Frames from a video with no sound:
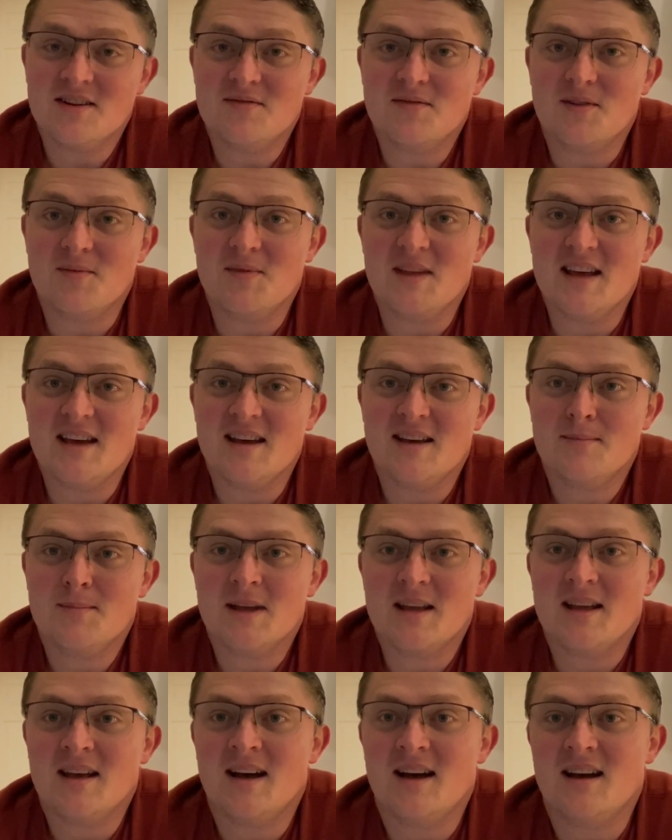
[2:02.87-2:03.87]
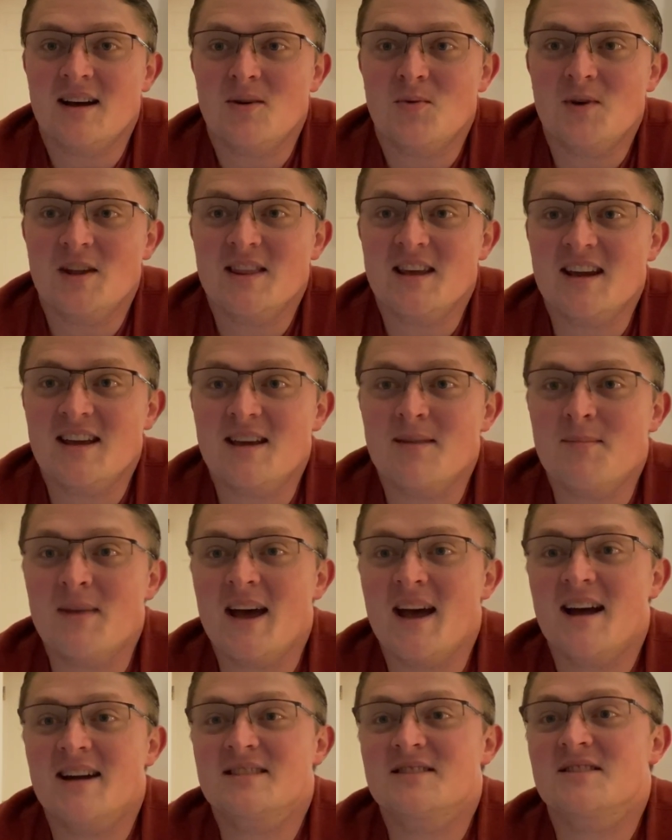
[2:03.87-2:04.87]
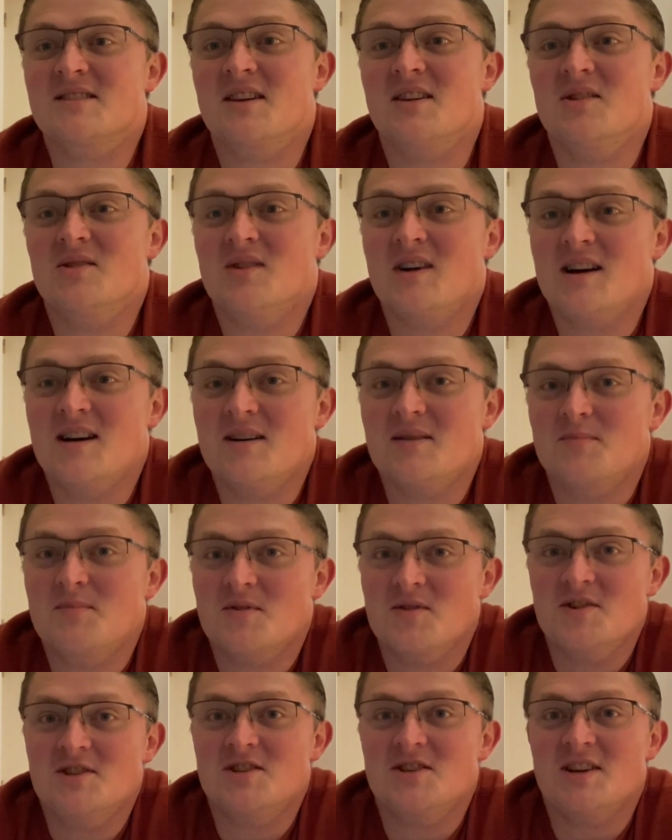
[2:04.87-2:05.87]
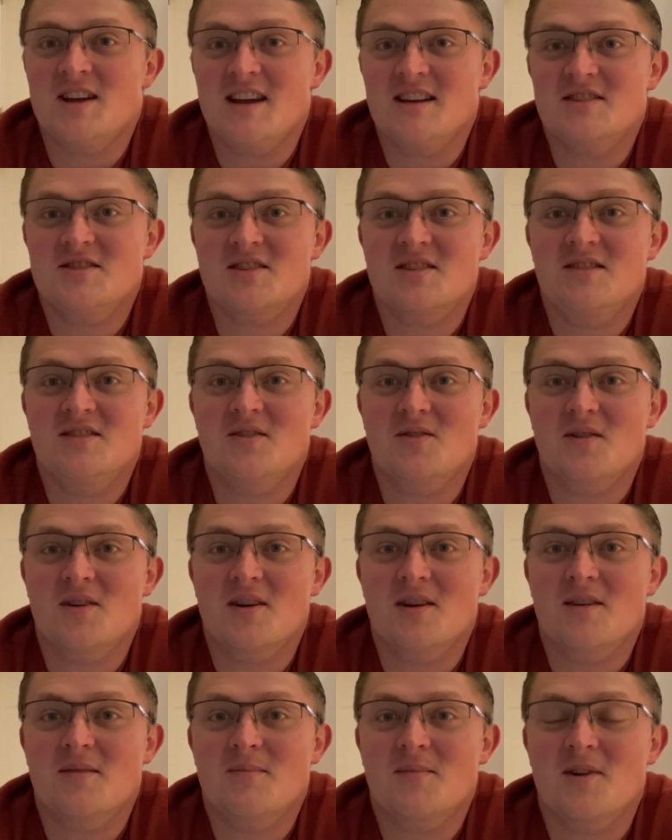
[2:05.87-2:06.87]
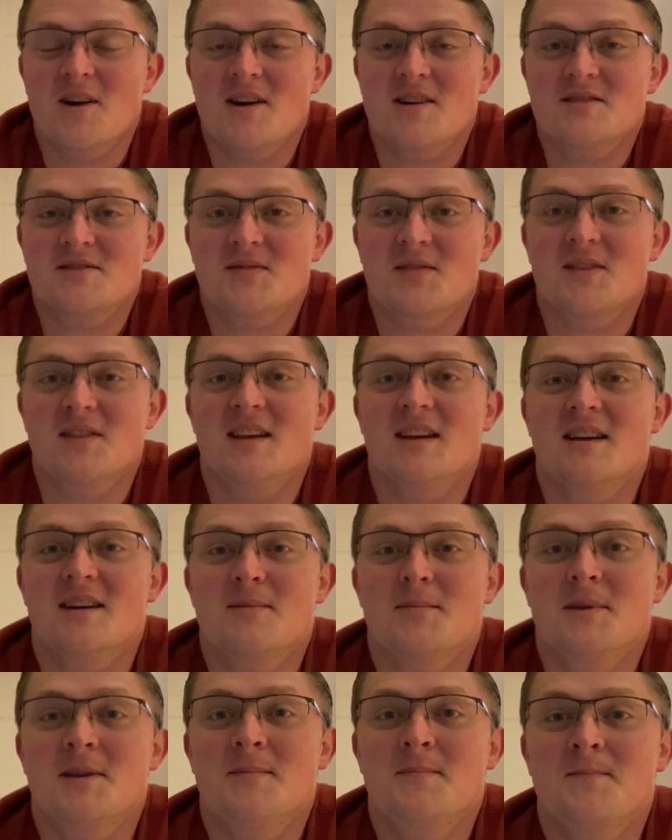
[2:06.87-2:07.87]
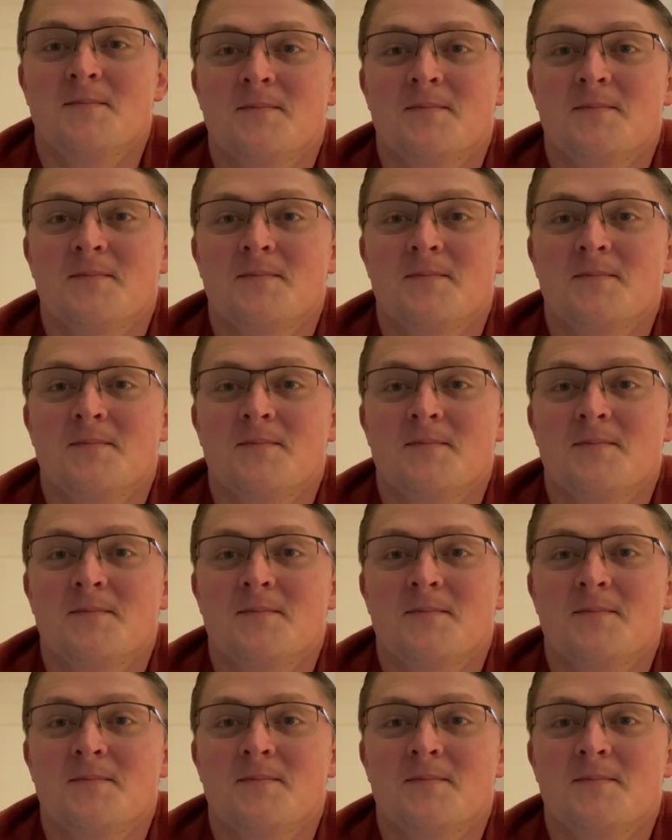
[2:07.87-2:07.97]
from them when they get back, so appreciate your prayers for them.